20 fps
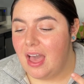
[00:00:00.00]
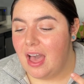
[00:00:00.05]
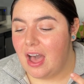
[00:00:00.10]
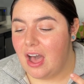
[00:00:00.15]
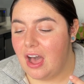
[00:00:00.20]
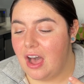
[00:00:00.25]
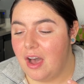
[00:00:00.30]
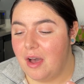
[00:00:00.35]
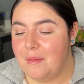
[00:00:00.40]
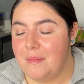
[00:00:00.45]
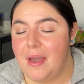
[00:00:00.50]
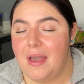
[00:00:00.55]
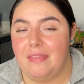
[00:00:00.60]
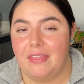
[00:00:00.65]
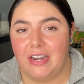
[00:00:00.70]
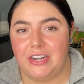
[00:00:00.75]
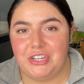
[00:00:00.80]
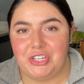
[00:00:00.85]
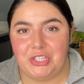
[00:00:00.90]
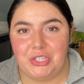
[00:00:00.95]
and then
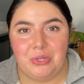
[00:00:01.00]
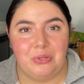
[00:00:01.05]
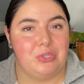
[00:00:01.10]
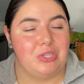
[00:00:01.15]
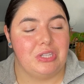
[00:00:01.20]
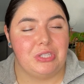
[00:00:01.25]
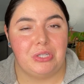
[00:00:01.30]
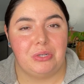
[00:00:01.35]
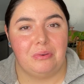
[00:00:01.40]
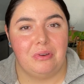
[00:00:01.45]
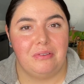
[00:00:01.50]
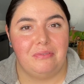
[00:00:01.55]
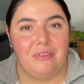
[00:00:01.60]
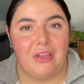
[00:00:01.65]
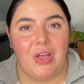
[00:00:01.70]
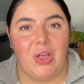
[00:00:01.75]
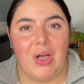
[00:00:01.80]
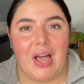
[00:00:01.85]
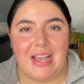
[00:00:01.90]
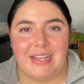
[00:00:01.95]
I just use this to
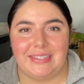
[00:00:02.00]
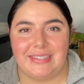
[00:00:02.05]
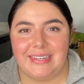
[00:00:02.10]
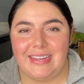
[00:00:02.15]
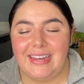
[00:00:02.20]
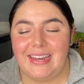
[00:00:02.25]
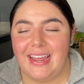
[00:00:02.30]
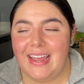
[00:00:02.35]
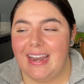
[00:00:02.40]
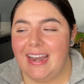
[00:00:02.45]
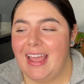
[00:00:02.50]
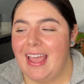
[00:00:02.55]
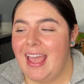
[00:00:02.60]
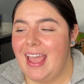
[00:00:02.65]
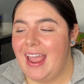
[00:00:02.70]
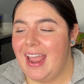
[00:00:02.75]
refill as needed.